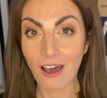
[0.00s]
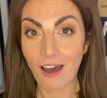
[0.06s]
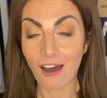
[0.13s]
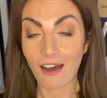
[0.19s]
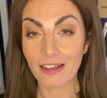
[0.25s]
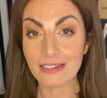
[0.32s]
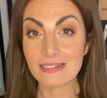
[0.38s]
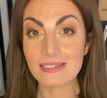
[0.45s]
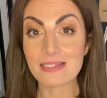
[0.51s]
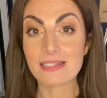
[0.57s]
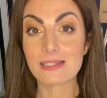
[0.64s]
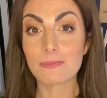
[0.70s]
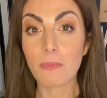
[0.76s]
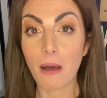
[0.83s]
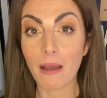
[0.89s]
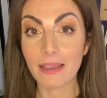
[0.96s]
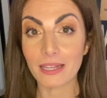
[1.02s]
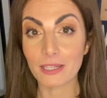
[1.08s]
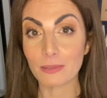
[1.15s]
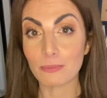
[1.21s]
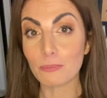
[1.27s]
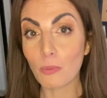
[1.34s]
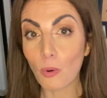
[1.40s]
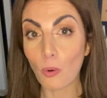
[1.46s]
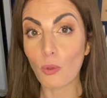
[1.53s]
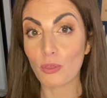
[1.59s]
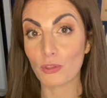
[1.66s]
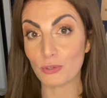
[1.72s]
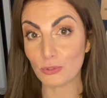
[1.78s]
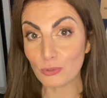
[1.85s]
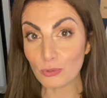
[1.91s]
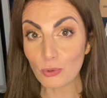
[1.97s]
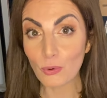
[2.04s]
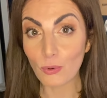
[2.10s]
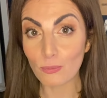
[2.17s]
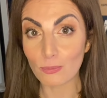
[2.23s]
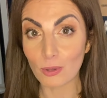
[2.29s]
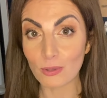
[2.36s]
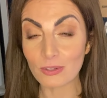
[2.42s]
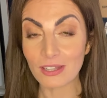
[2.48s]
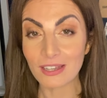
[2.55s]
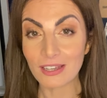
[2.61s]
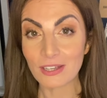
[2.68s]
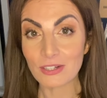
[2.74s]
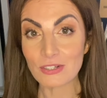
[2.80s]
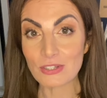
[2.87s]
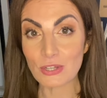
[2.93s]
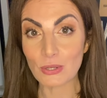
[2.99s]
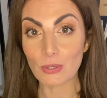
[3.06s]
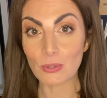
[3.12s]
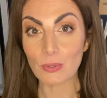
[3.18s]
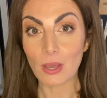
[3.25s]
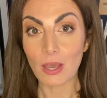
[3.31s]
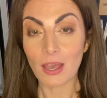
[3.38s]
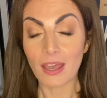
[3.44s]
I smile more than normal to